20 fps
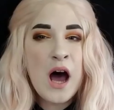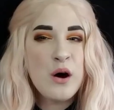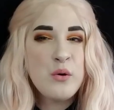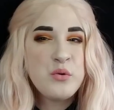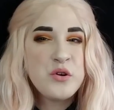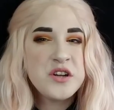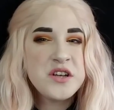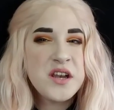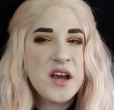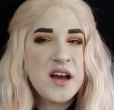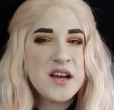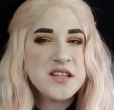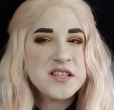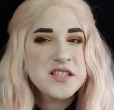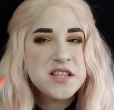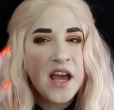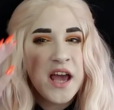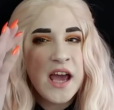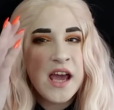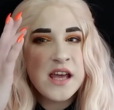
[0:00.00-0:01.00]
would not
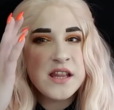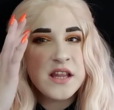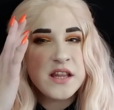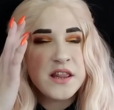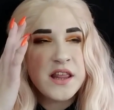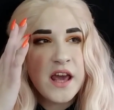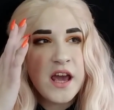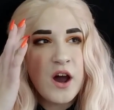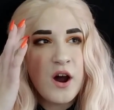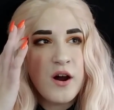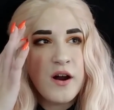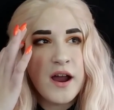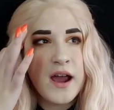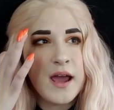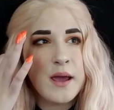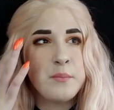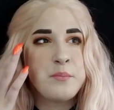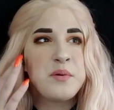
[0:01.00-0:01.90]
say that they are a